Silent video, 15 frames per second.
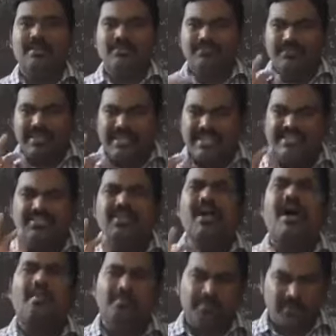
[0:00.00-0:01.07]
these
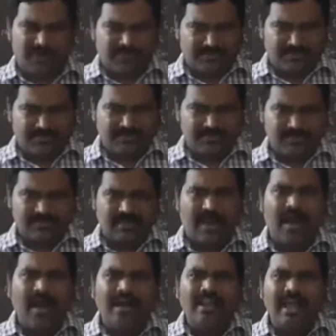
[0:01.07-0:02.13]
compounds,
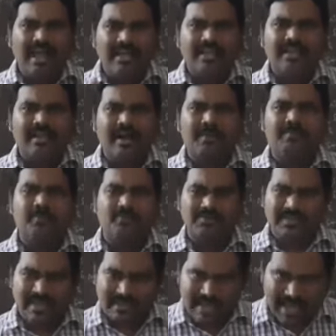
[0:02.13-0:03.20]
all ionic
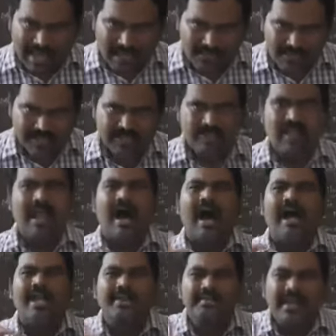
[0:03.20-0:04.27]
compounds are having
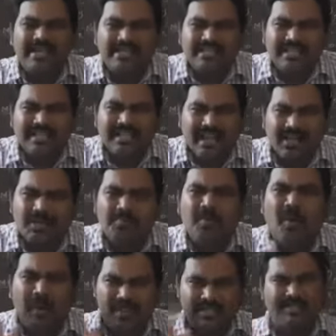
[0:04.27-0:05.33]
high melting and
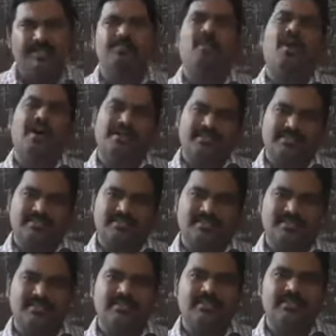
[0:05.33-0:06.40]
boiling points
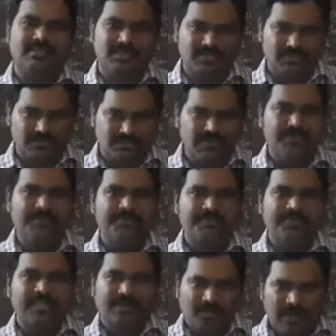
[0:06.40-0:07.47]
due to
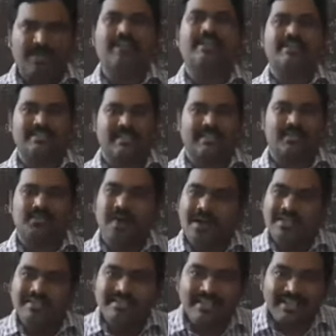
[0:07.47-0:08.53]
one reason. What
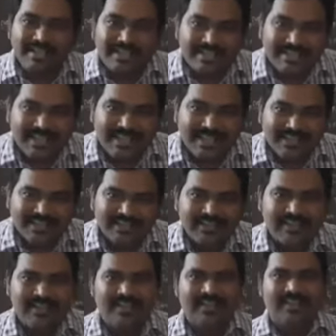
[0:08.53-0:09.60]
is that reason?
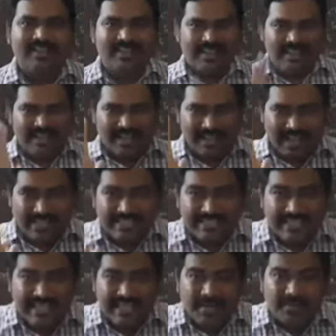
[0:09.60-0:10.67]
A
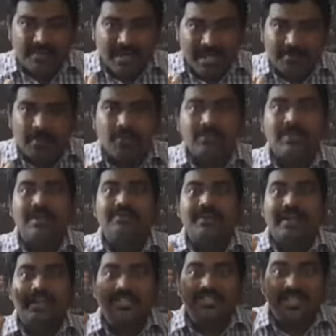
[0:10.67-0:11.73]
considerable amount of
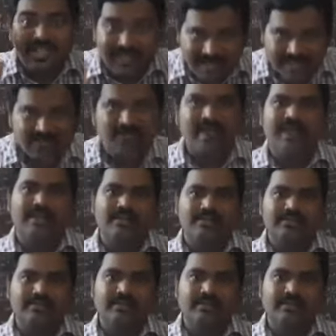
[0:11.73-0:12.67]
energy required